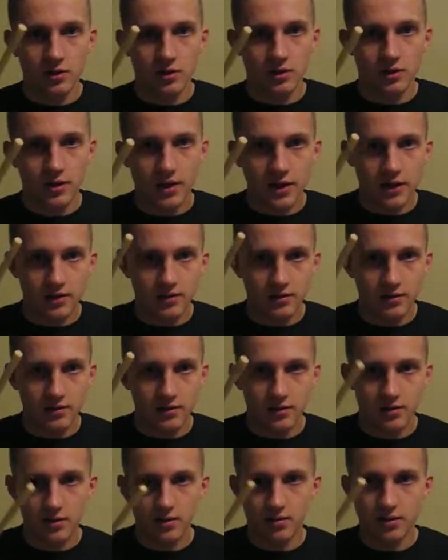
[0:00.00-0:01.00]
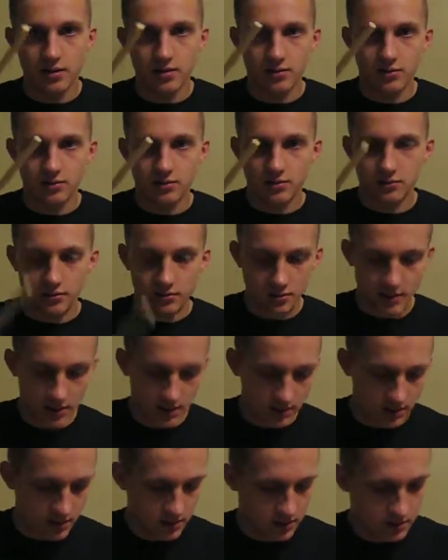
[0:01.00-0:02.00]
take
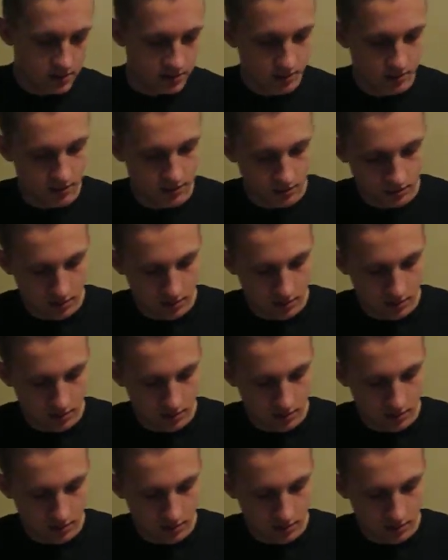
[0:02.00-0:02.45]
this and